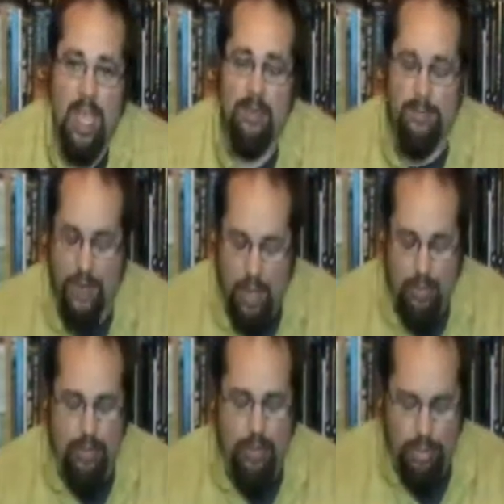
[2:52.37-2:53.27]
I
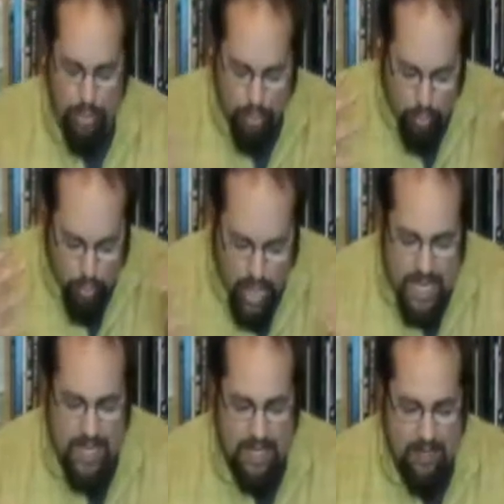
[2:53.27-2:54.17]
felt the
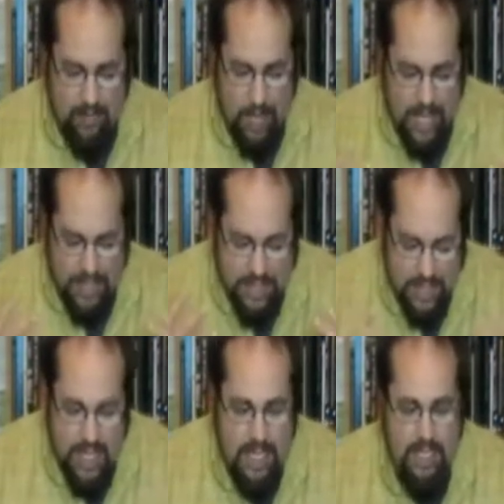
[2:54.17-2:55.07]
weight of my
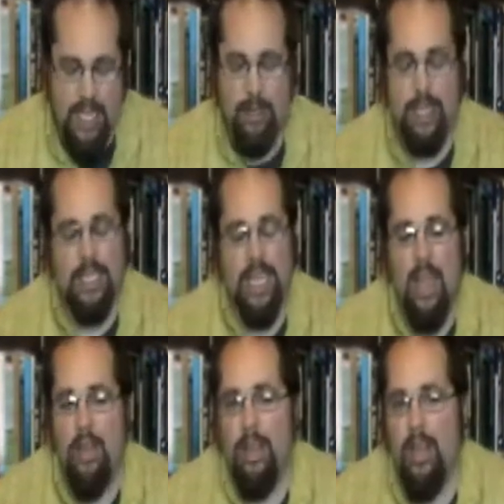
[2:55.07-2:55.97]
sin coming
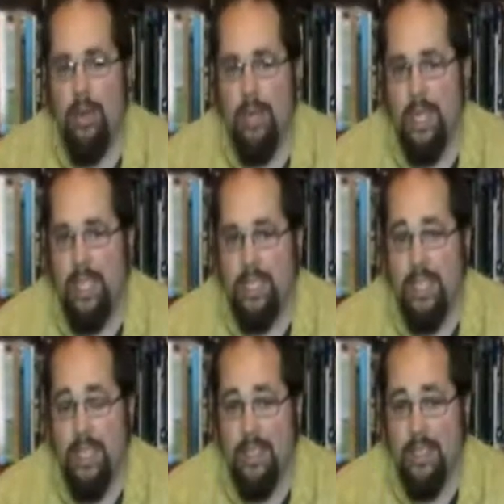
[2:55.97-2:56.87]
down on me
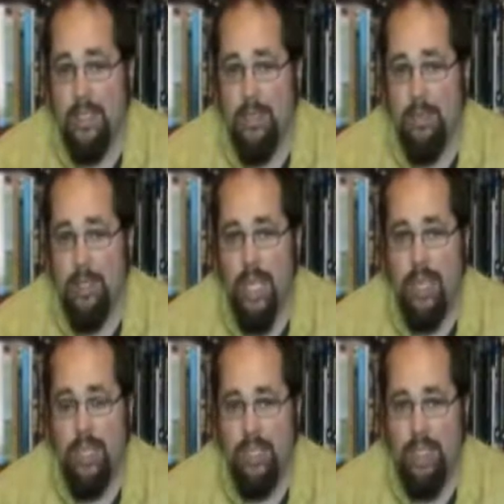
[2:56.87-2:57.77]
as I
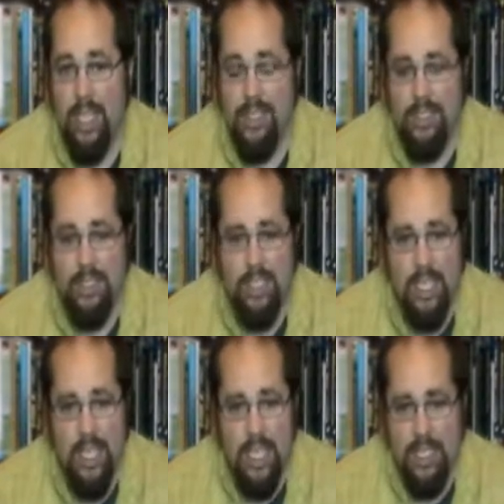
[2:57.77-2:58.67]
plan these lessons,
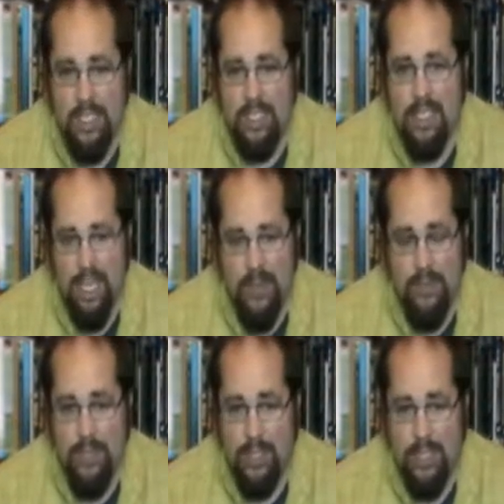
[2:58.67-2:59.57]
as I studied
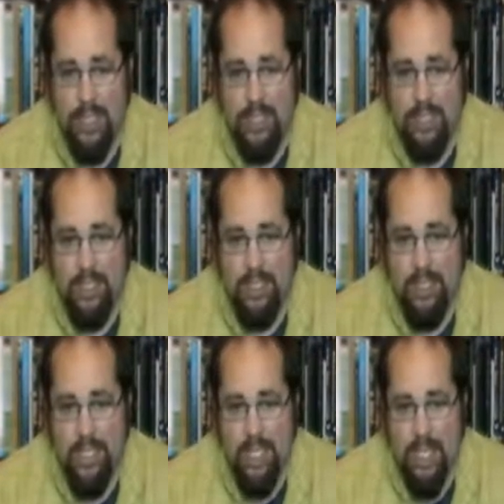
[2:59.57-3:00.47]
for these lessons,
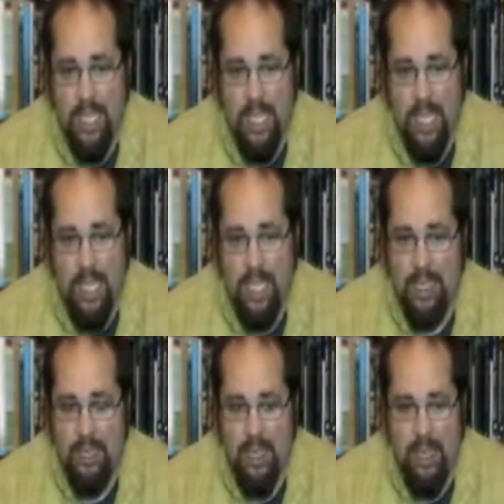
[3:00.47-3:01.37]
and